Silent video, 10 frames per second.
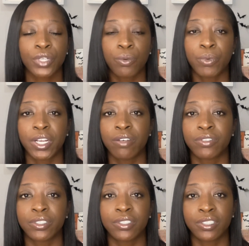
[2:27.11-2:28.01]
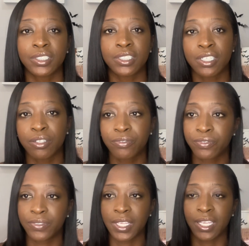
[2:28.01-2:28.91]
whatever, the snuff
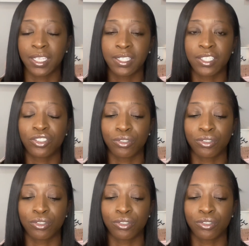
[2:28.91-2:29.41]
thing that